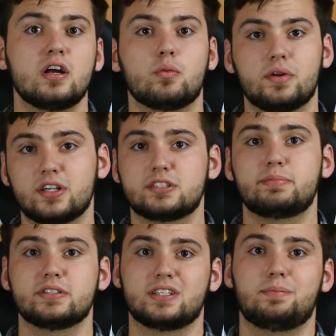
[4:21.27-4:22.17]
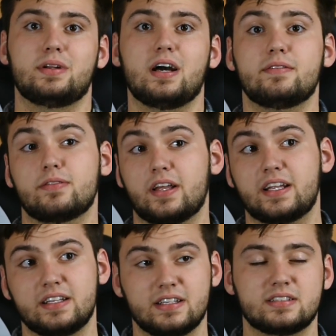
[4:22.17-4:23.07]
When dust builds up enough,
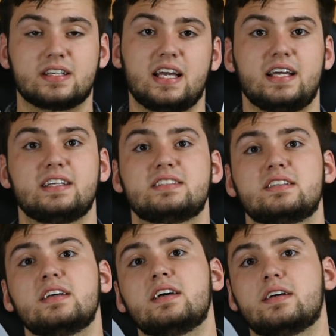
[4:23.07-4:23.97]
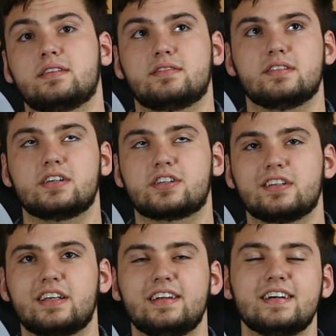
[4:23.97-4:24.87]
like in this case,
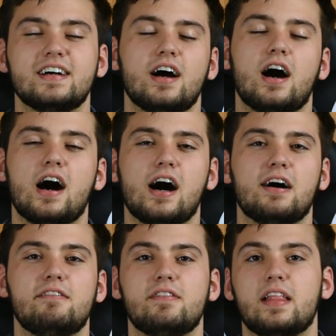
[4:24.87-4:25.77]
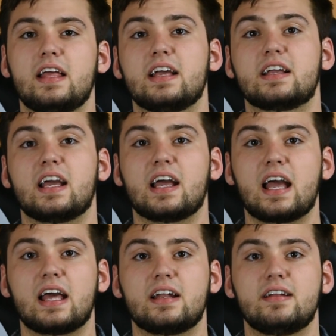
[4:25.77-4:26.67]
literally, it
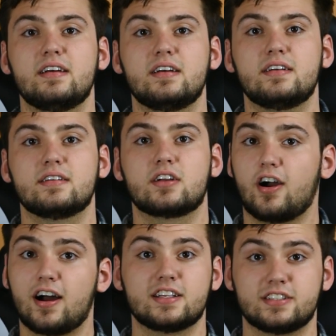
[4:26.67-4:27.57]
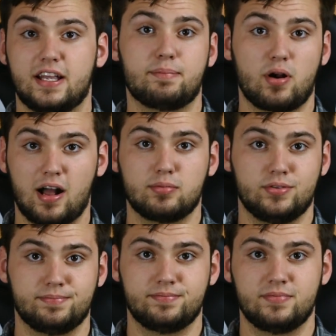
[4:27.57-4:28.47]
can cause a problem.